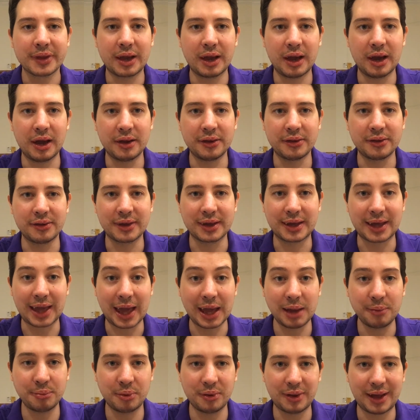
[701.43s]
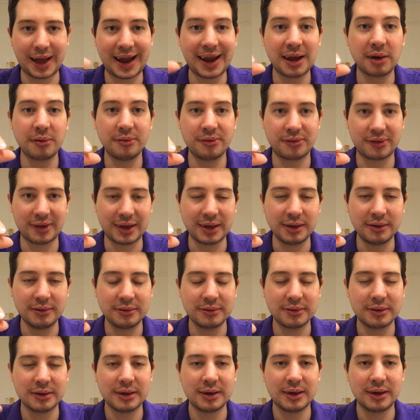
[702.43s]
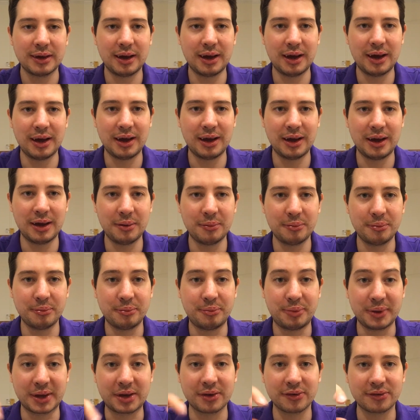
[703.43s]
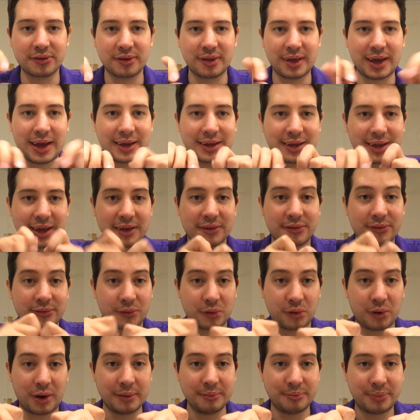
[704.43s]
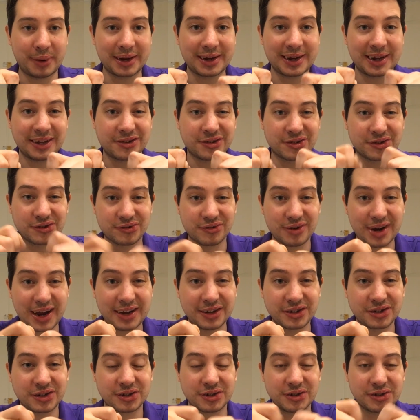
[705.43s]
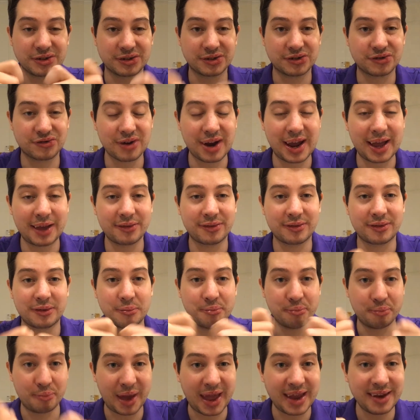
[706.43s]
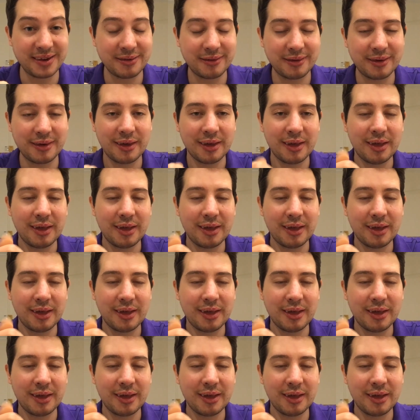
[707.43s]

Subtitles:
and the cable housing, because of that, gets quite badly stretched and stressed and bent,